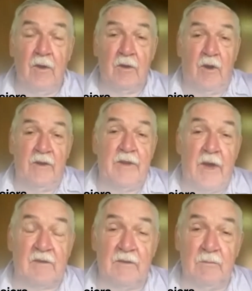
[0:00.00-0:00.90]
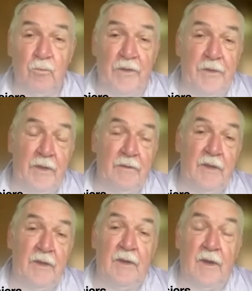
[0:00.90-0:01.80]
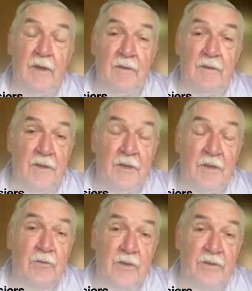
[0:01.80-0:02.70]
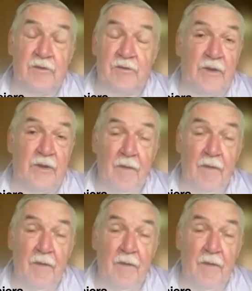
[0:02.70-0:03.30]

contacts within the dealer industry.